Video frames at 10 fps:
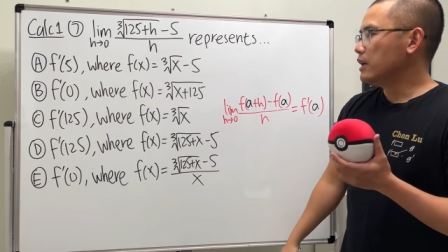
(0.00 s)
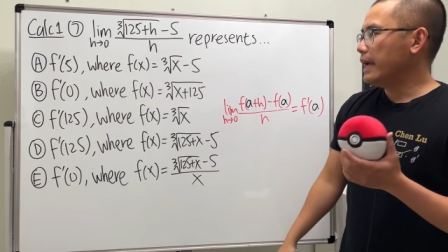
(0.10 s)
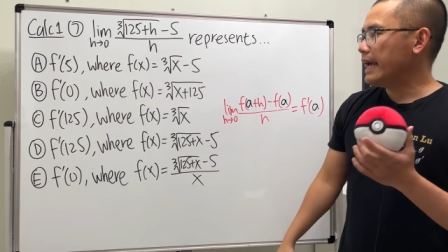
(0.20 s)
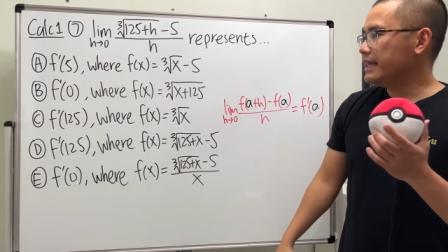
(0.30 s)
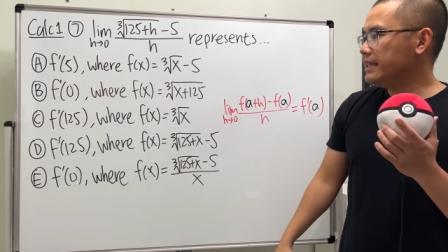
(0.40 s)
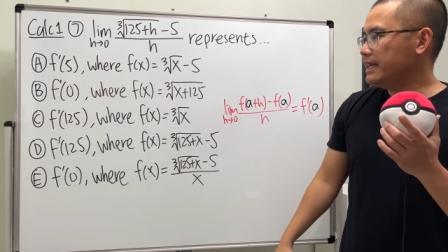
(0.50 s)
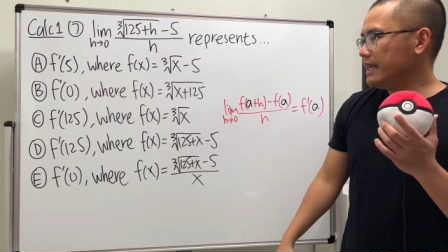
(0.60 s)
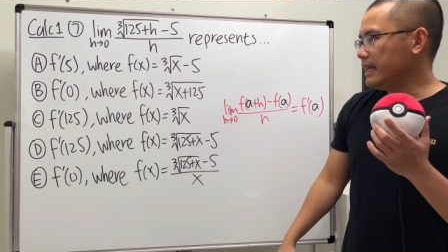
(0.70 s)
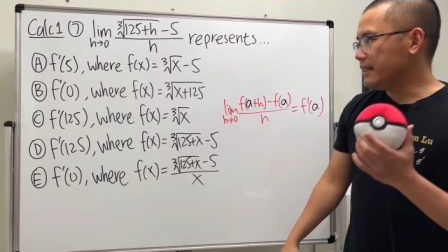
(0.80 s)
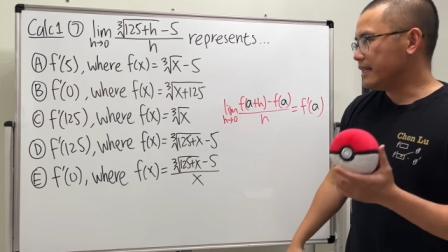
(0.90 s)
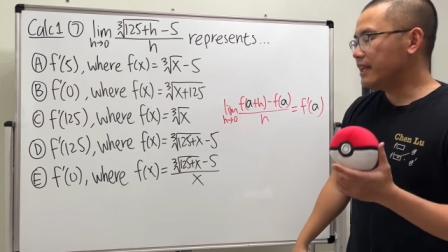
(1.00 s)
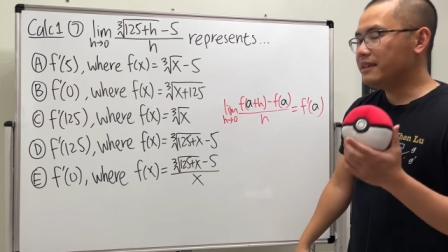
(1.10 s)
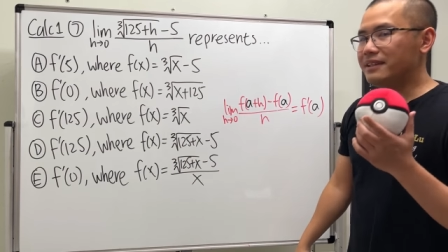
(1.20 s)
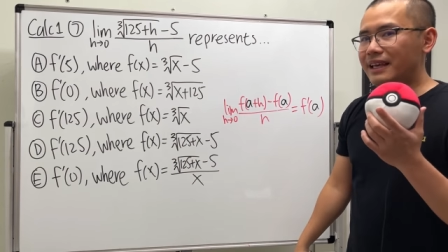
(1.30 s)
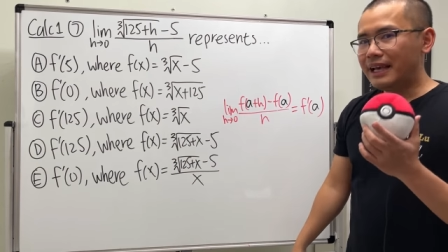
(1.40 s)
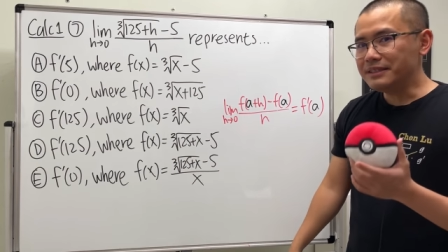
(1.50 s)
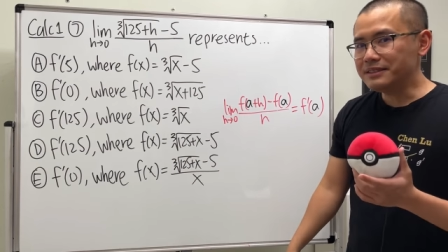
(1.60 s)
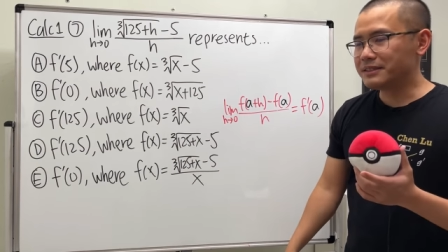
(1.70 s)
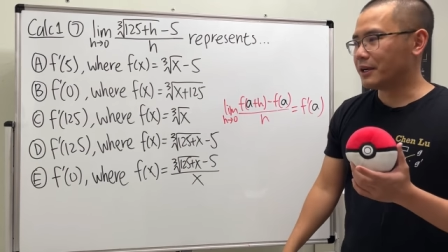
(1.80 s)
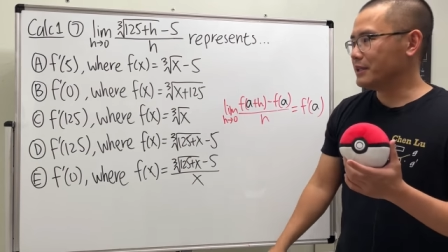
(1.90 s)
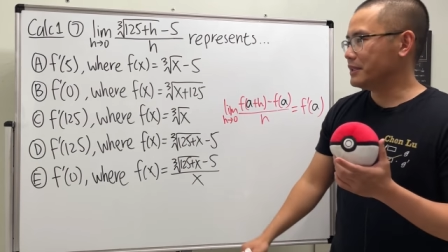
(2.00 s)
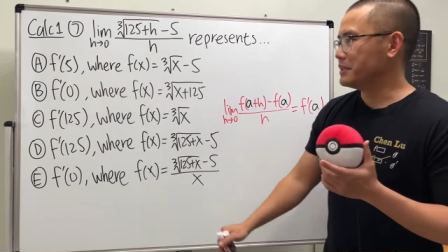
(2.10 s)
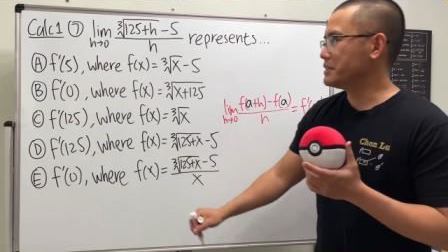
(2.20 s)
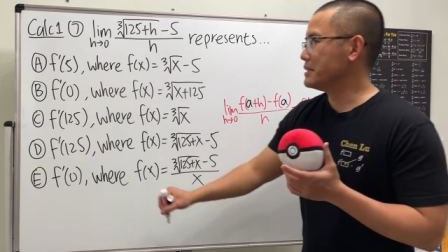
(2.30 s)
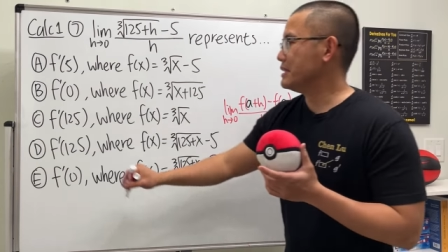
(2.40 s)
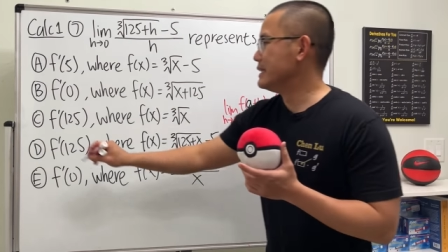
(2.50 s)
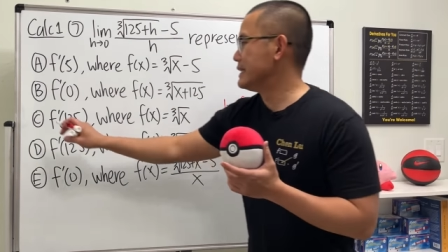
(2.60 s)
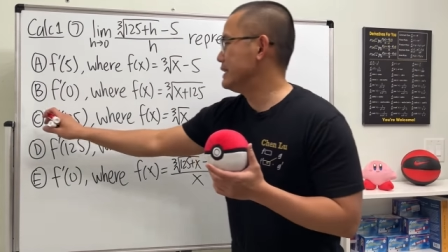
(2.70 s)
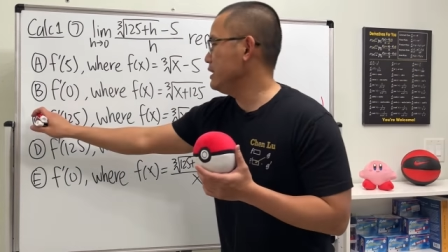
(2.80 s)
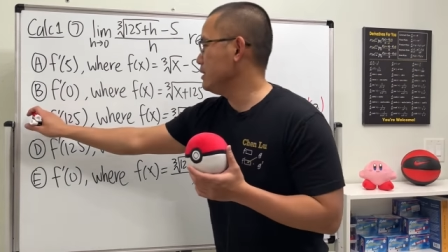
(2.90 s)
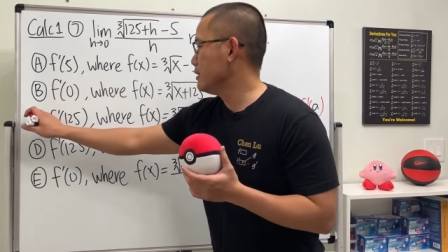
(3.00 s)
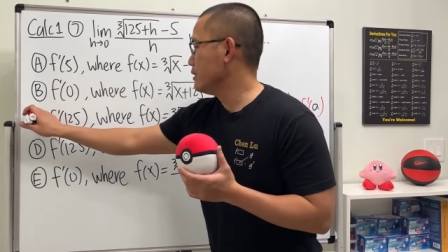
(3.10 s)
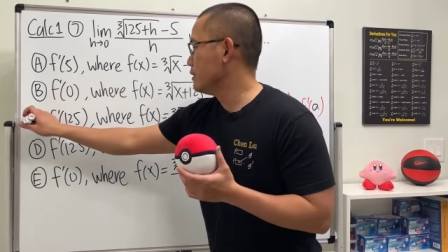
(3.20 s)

And the intended answer is C.